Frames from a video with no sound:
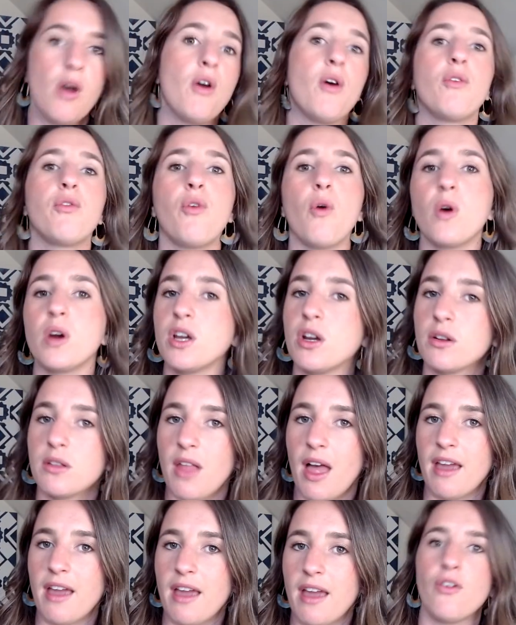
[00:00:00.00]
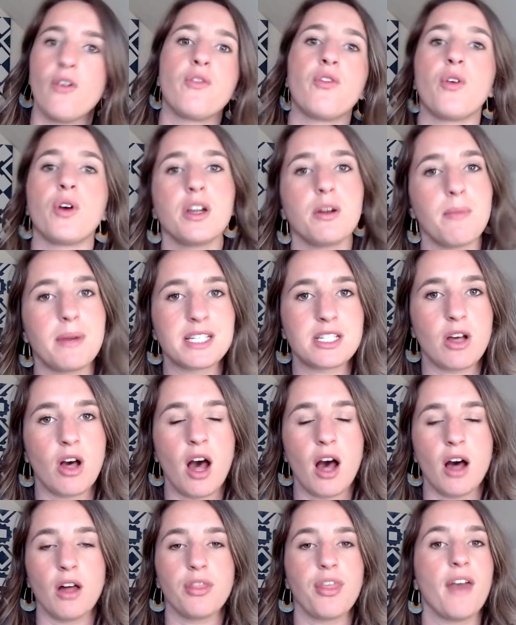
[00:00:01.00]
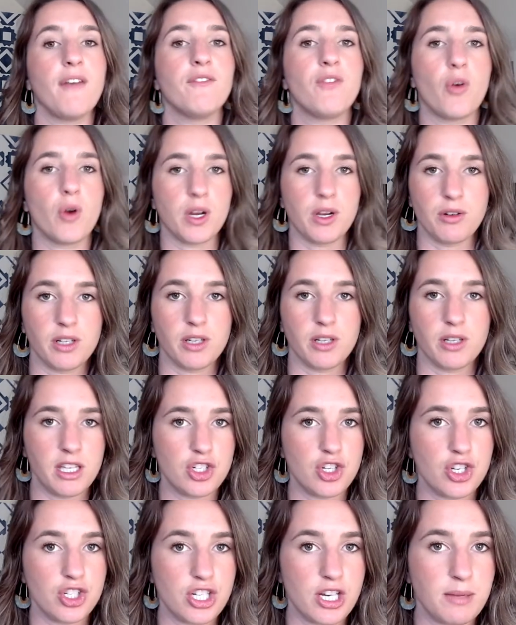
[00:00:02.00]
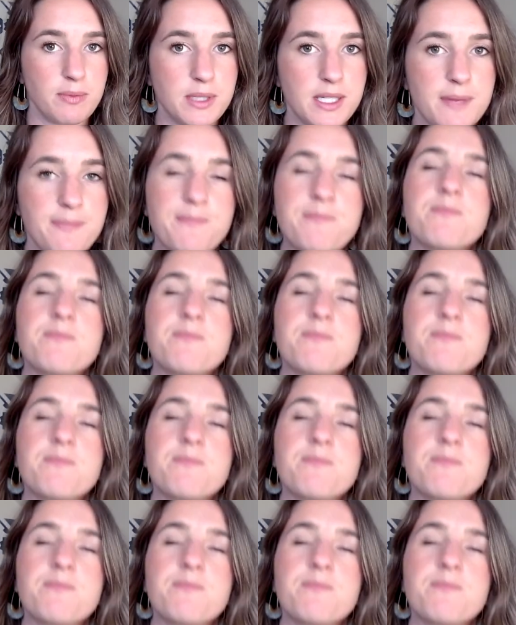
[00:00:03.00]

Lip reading: for your life, for your mental health, and for your relationships.